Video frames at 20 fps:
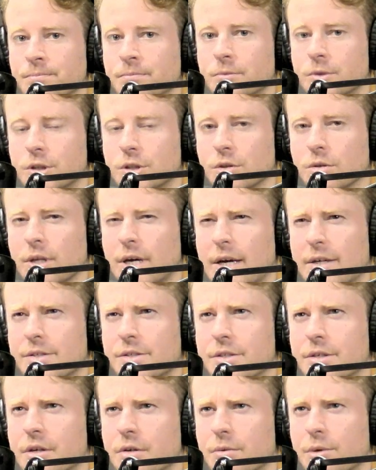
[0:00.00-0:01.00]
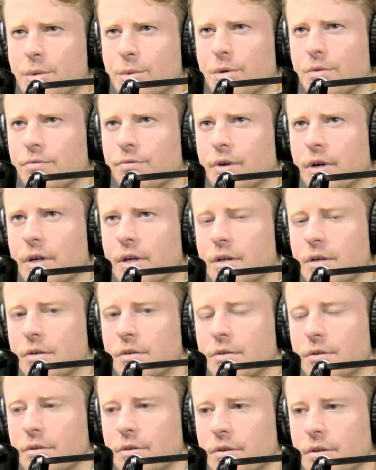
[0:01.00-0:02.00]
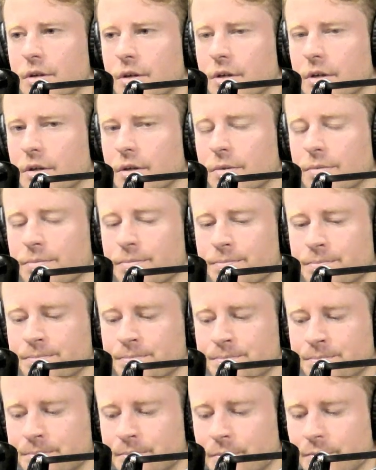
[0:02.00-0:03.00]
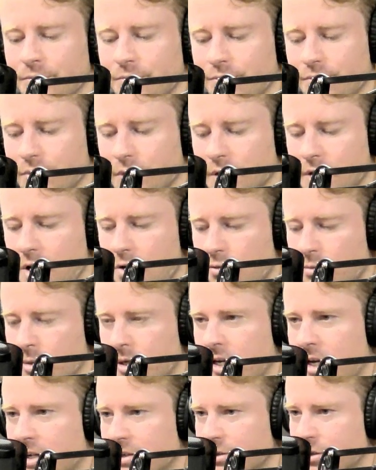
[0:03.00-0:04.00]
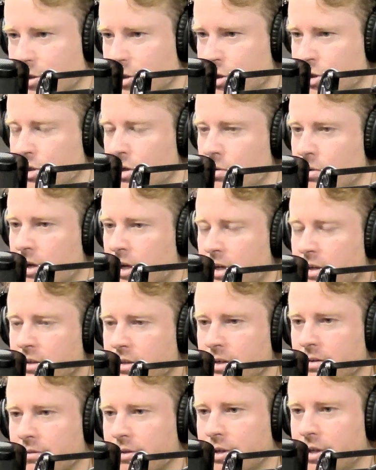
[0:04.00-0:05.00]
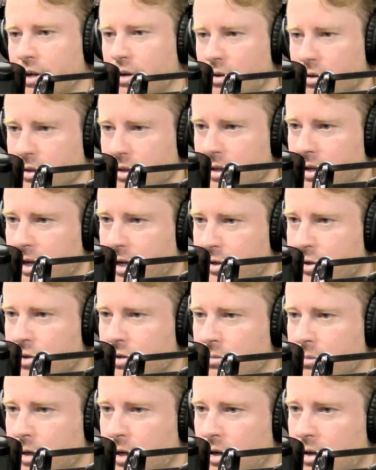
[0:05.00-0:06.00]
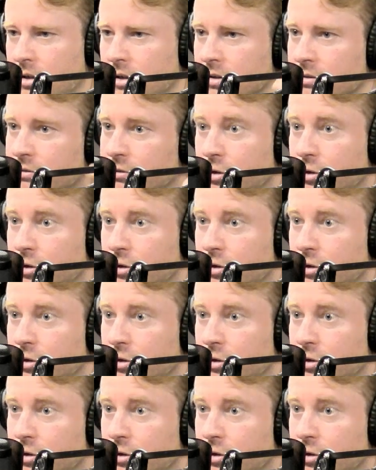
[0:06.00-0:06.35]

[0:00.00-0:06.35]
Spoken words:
so last year we were invited. The government has this showcase every year on the National Mall of new